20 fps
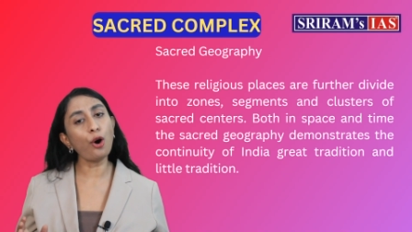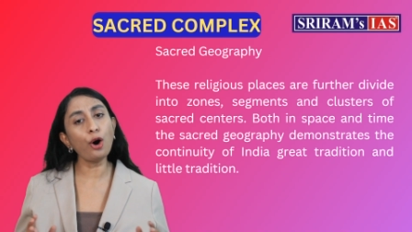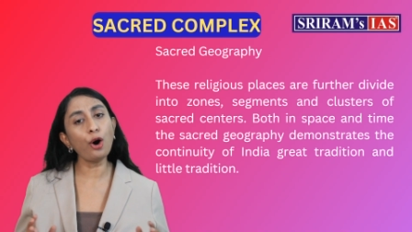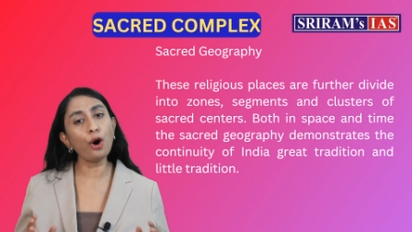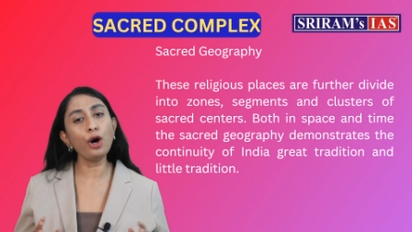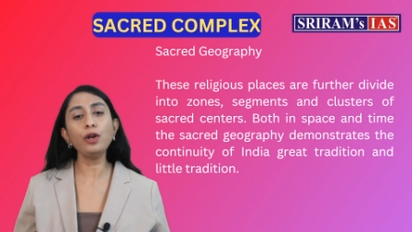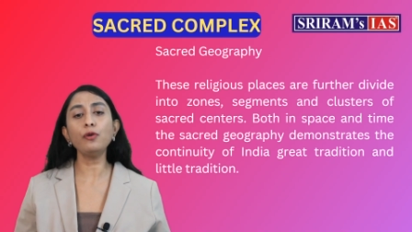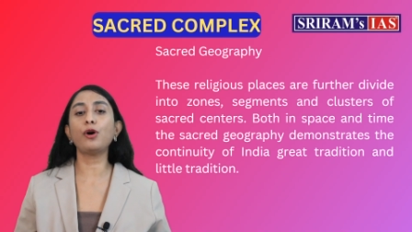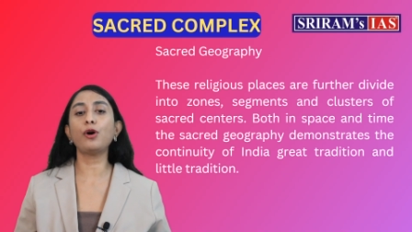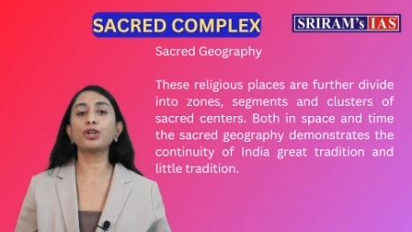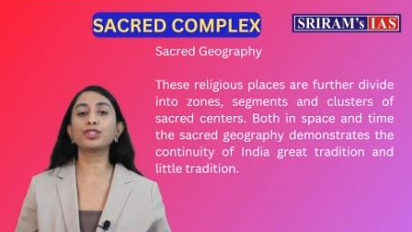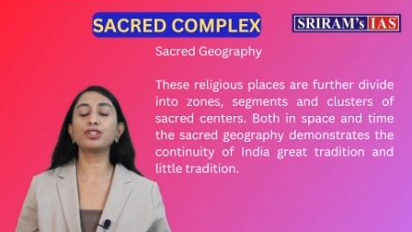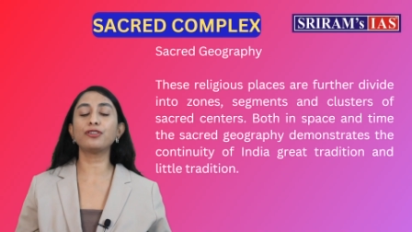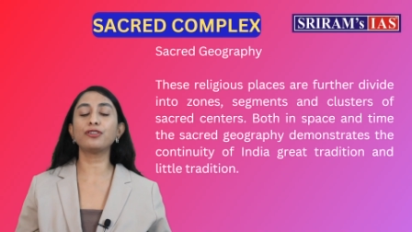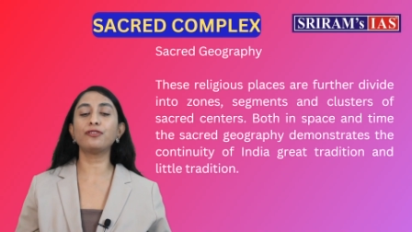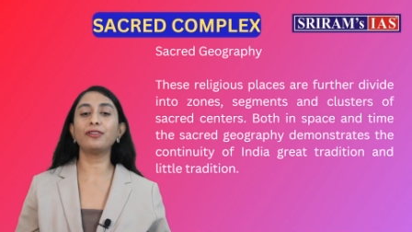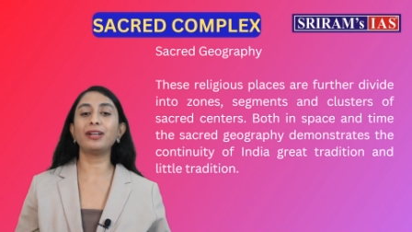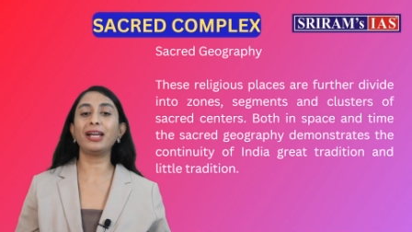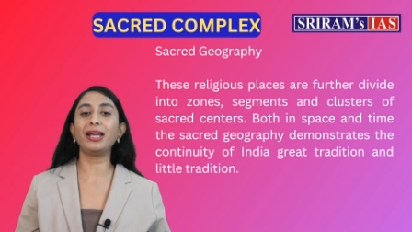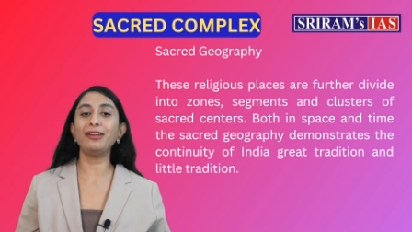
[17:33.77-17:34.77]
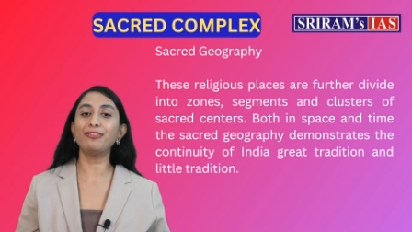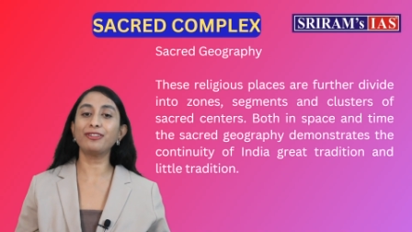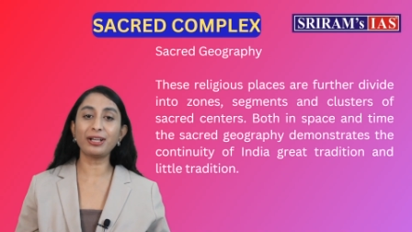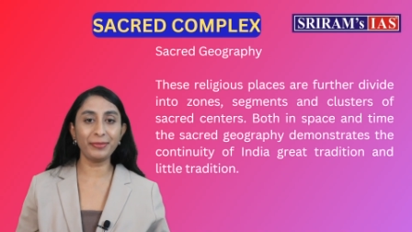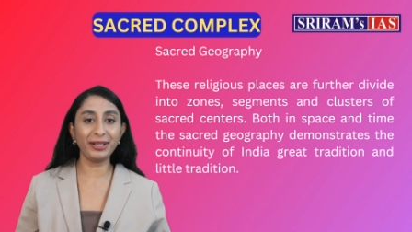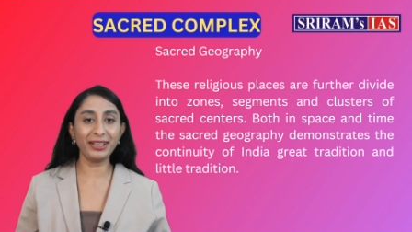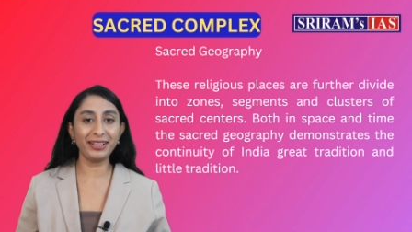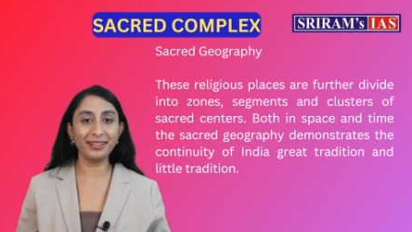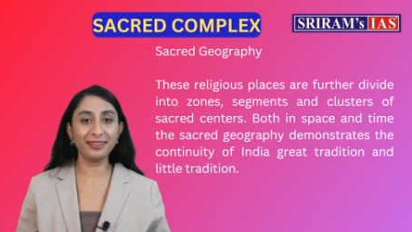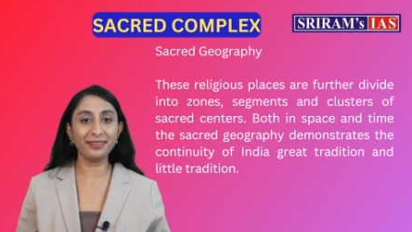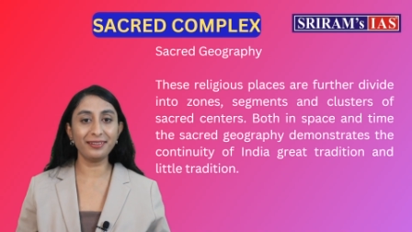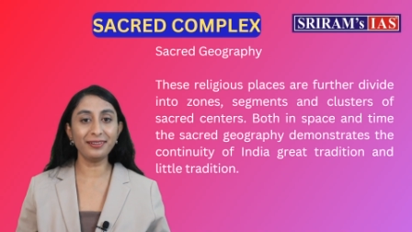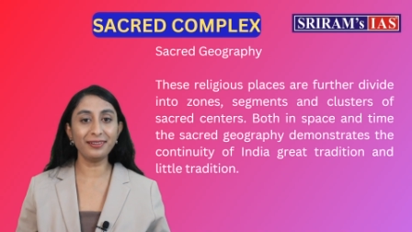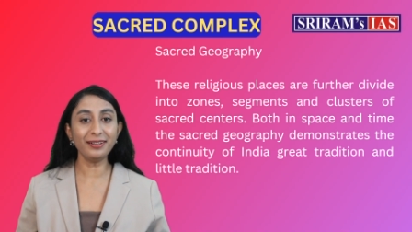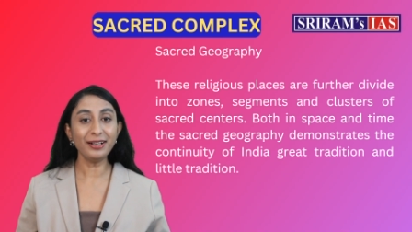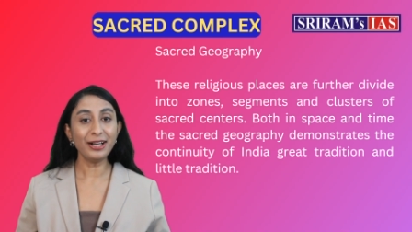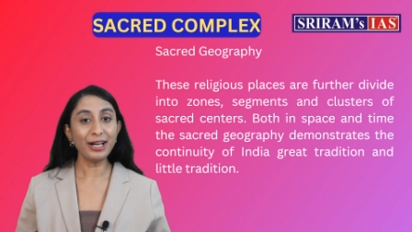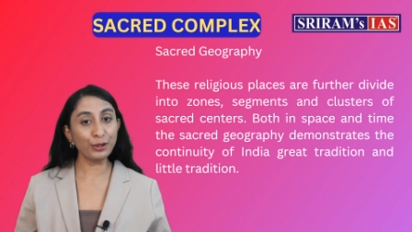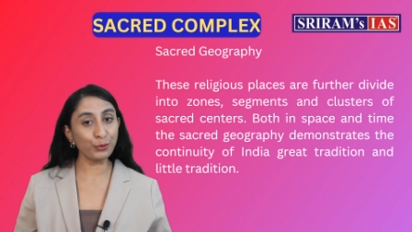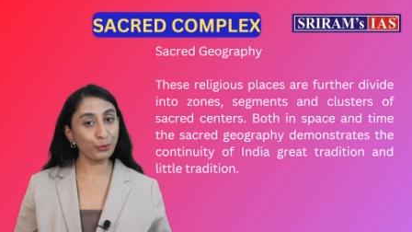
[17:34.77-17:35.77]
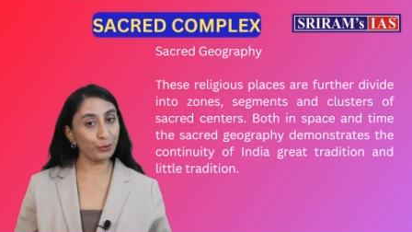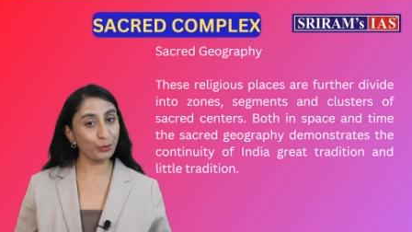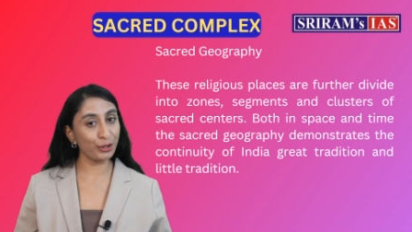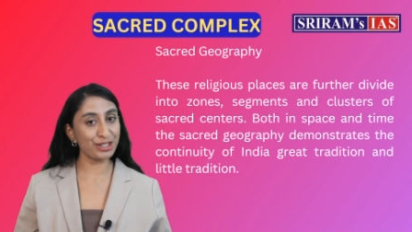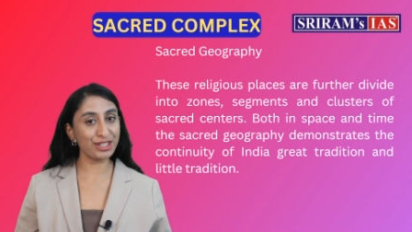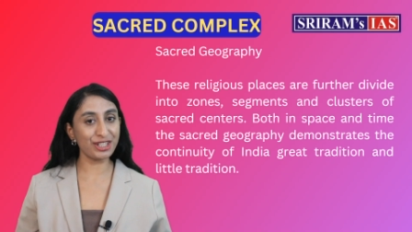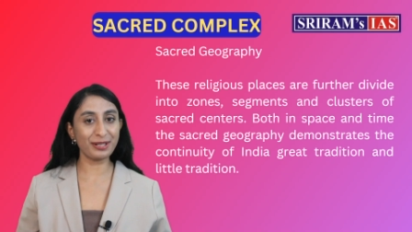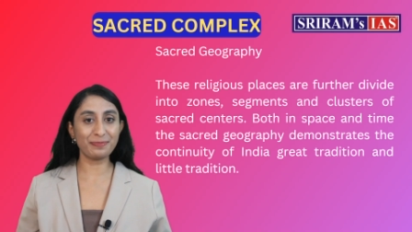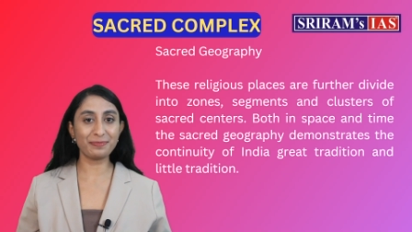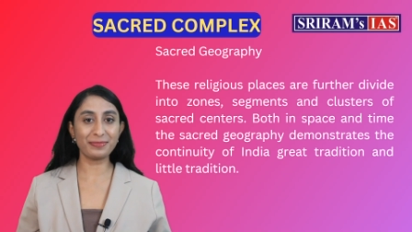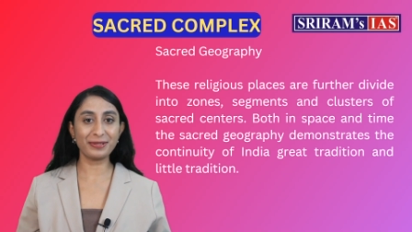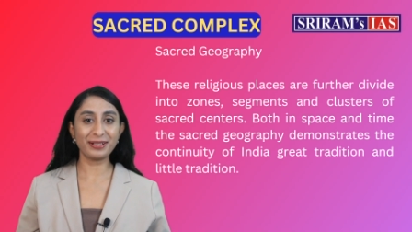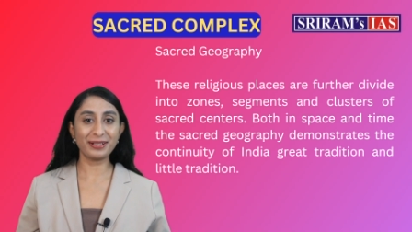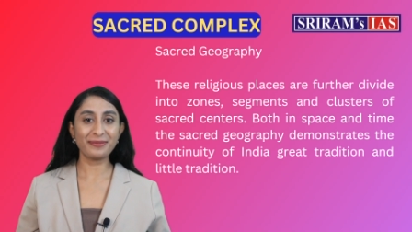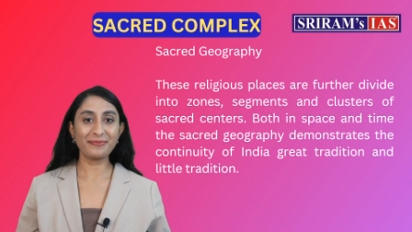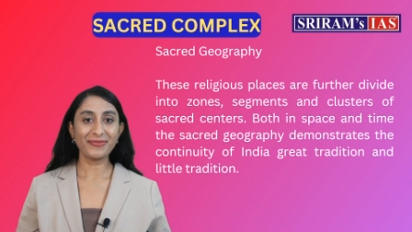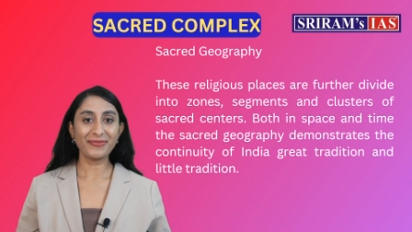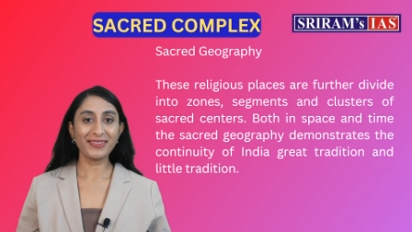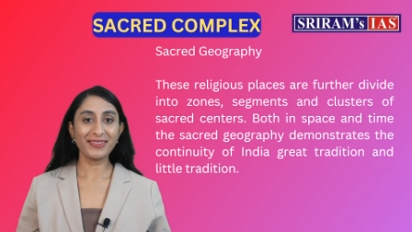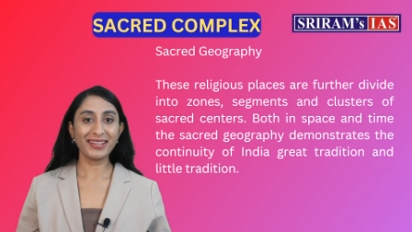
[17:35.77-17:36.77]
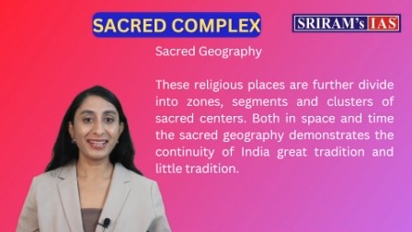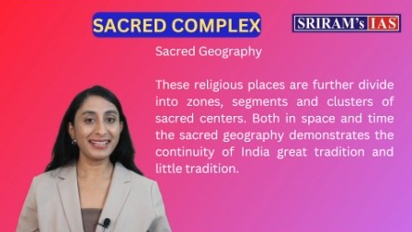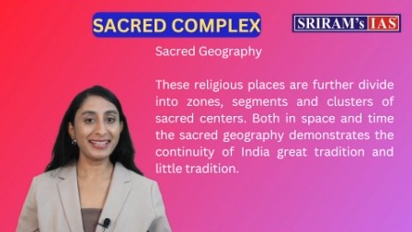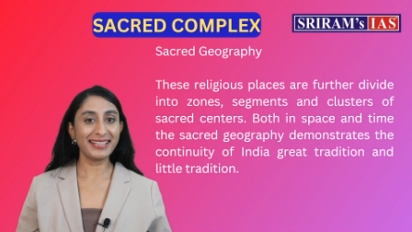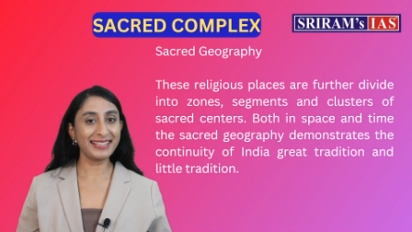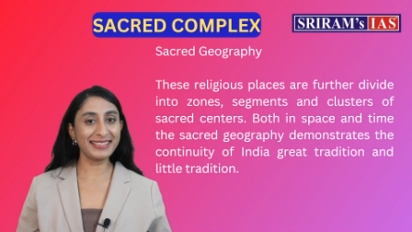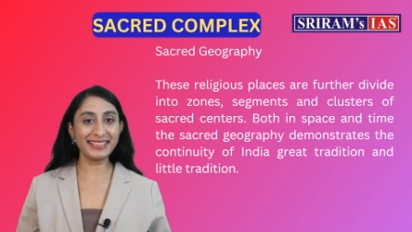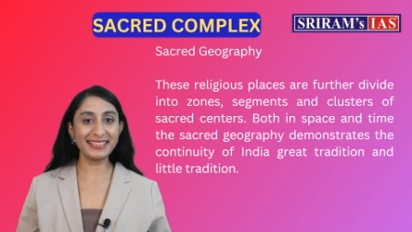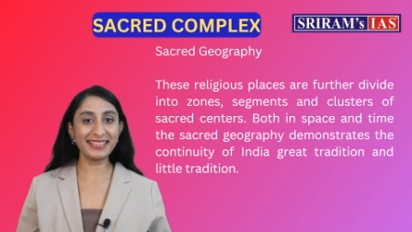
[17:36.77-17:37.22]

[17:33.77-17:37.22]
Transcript: walks of life coming here to worship, isn't it?